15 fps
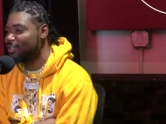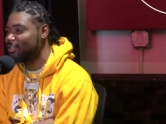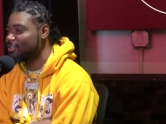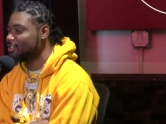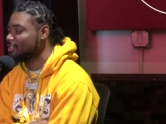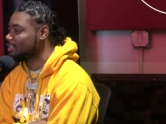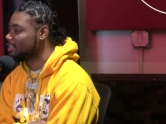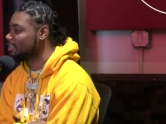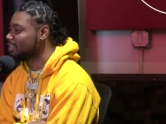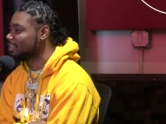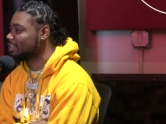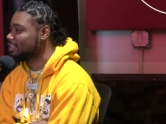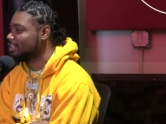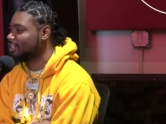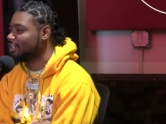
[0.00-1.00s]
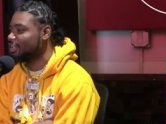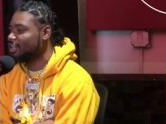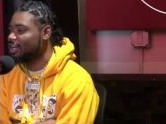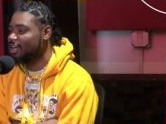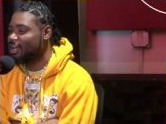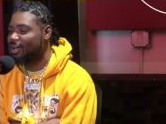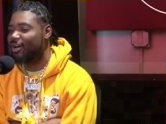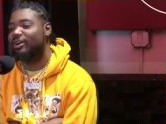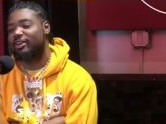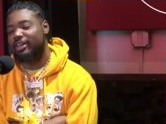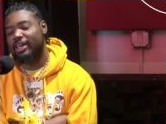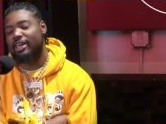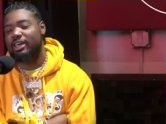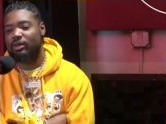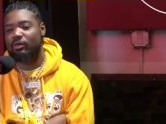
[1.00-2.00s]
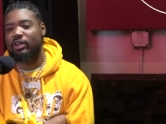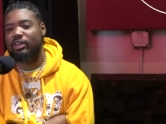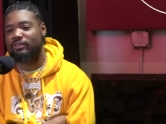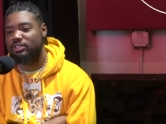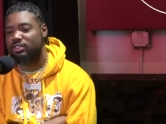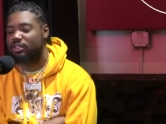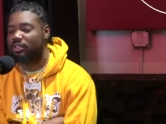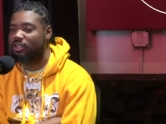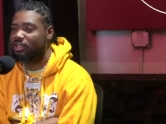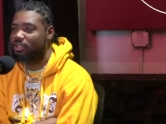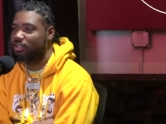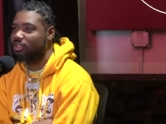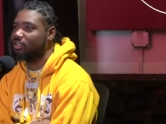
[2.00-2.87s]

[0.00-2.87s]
be using? Baltimore. Oh, okay, yeah, the Ravens. It's no,